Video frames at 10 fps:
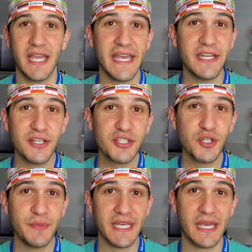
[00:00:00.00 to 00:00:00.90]
In
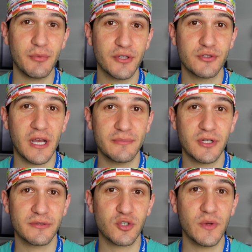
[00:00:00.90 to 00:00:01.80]
addition to being able to draw up
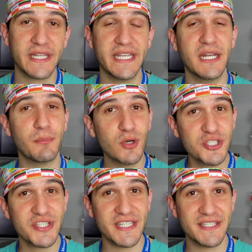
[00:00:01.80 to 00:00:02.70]
drugs quickly in
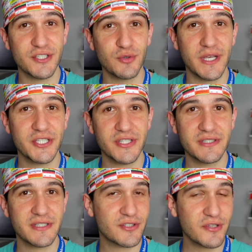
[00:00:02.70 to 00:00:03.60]
emergency
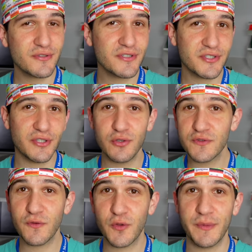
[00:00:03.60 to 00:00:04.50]
situations, it's also just
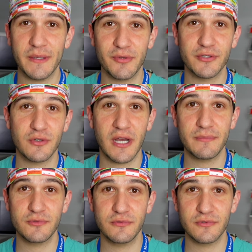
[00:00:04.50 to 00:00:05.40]
useful to be able to draw
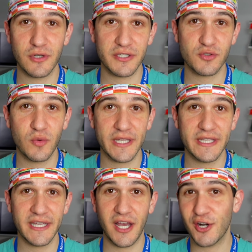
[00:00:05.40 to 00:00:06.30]
up drugs
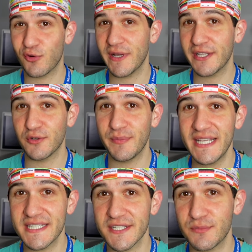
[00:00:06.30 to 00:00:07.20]
quickly on a regular
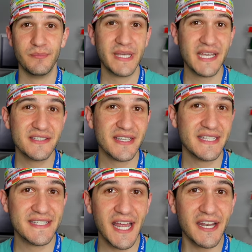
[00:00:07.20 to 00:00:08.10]
basis because
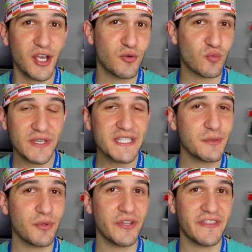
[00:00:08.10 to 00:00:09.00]
it's not
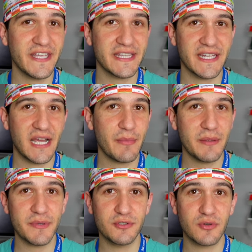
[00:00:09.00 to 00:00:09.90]
unreasonable to think that I
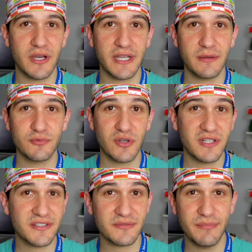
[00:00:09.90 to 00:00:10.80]
might be drawing up
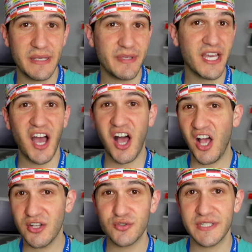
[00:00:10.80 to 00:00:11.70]
drugs maybe
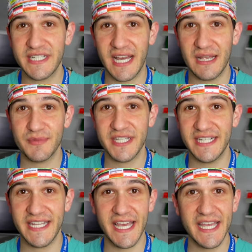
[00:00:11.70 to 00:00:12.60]
100 times in
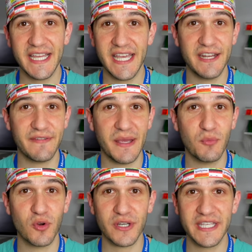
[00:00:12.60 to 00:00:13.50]
a day and if
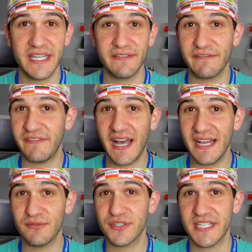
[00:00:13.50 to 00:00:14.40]
I'm working
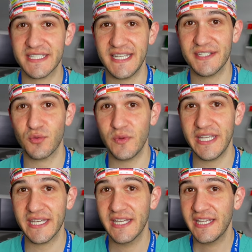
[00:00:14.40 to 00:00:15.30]
5 or 6 days a week,